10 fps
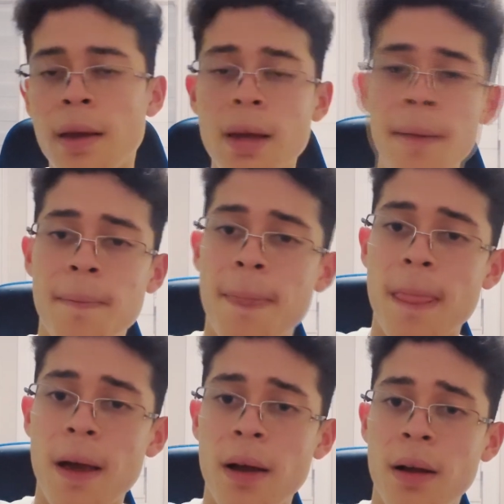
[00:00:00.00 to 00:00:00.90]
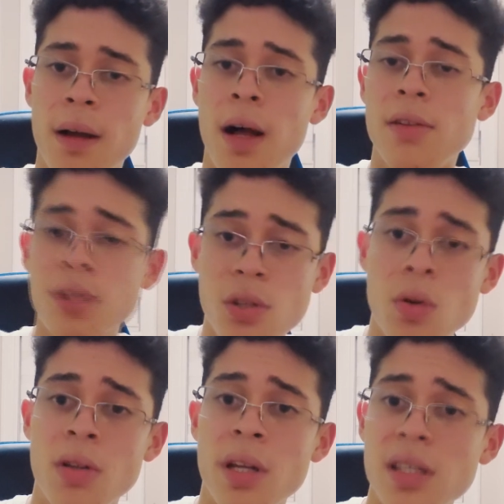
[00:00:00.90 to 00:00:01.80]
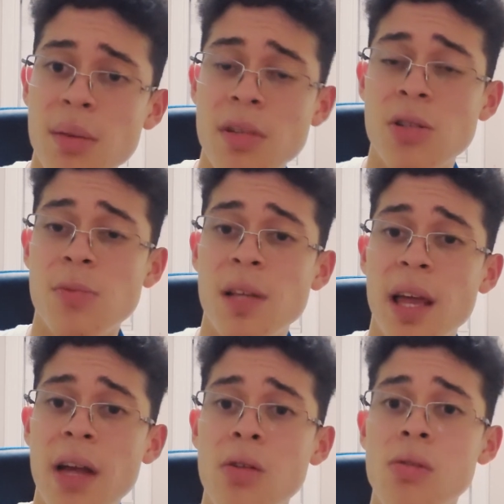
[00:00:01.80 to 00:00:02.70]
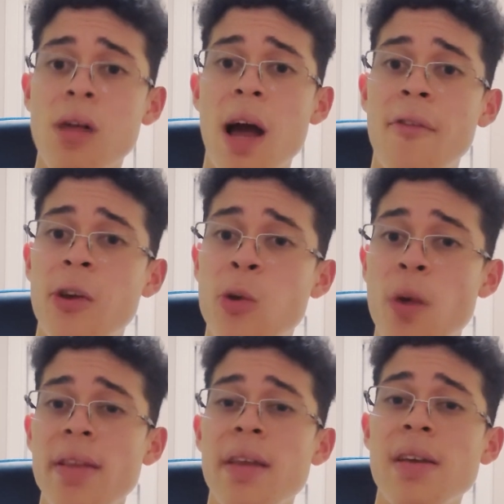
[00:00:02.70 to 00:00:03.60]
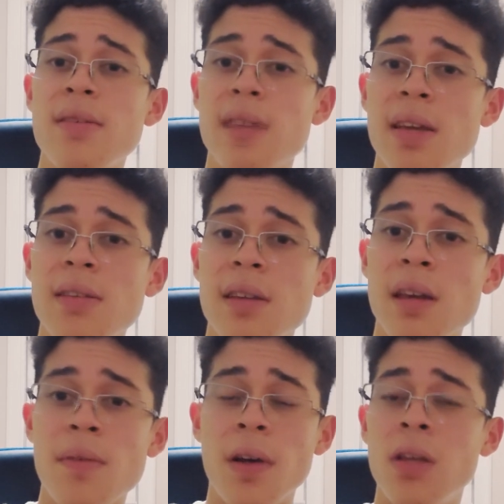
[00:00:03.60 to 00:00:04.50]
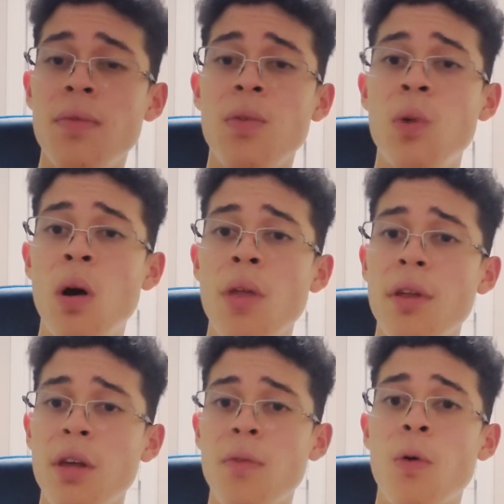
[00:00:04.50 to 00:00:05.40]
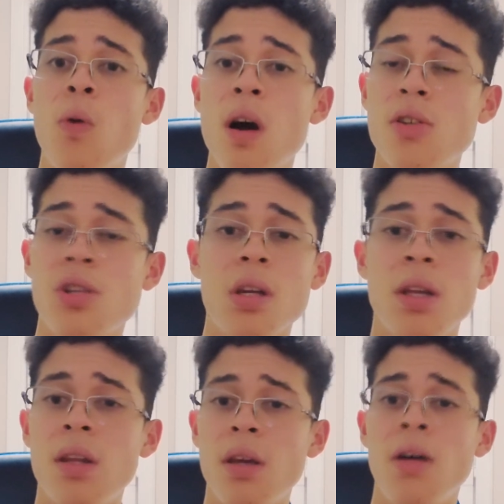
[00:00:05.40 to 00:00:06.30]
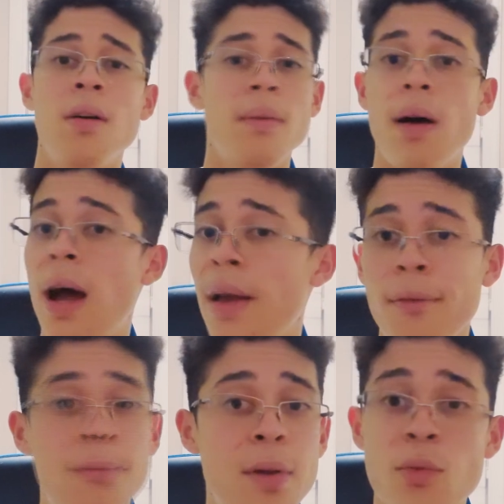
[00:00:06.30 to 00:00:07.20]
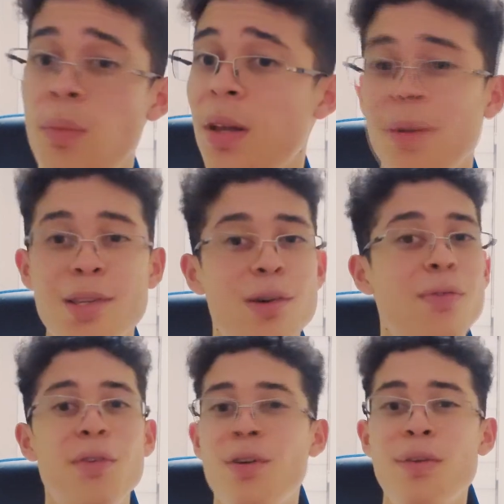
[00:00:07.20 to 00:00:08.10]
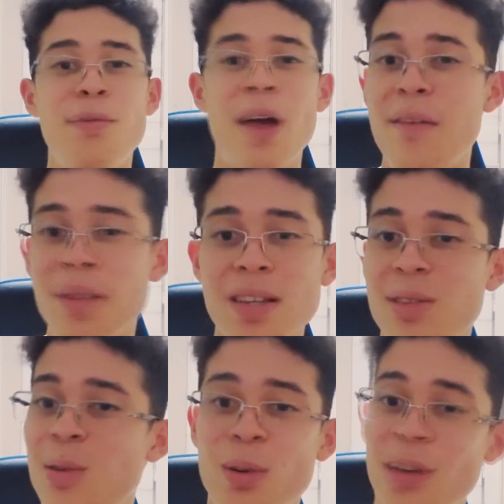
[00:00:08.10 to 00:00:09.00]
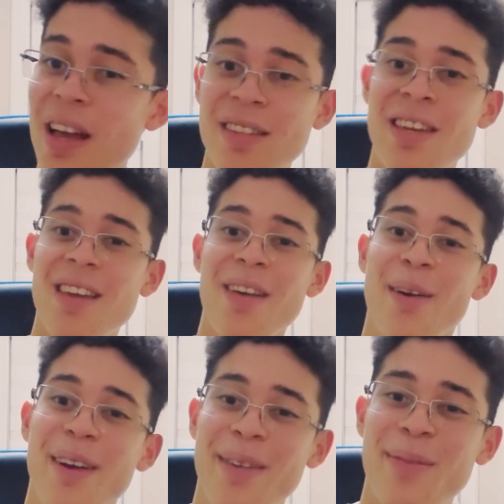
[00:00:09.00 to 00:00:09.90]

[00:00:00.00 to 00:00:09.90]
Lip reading: yeah, I'll see you all next time. This has been Lanko. Have a great day. Stay safe. I love you all. Thank you for watching. And I've been repeating myself for 5 minutes, so yeah, take care.